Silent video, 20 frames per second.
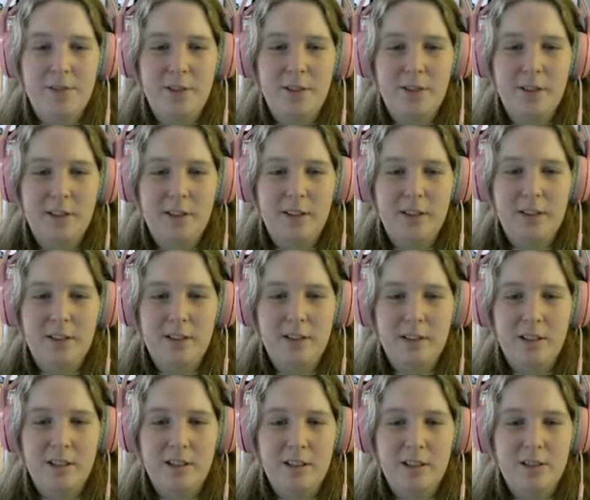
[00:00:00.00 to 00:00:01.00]
you a little
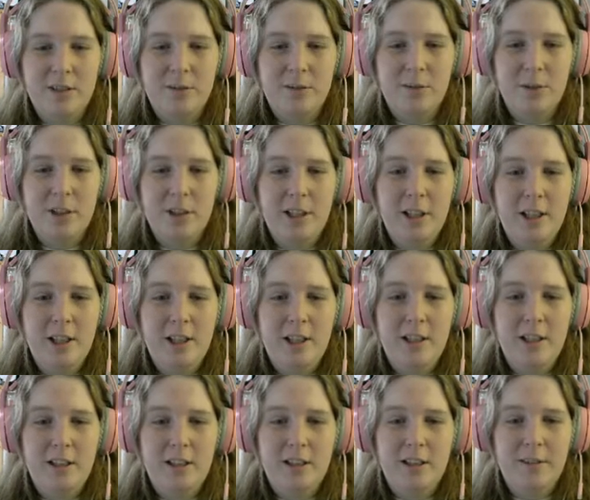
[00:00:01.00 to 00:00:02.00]
warning
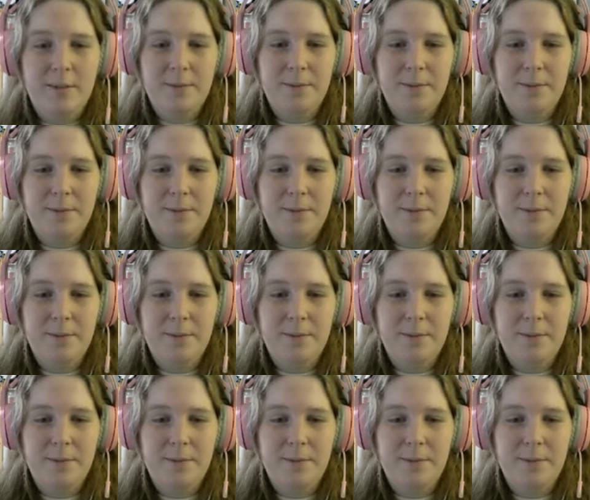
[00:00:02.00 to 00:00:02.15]
here,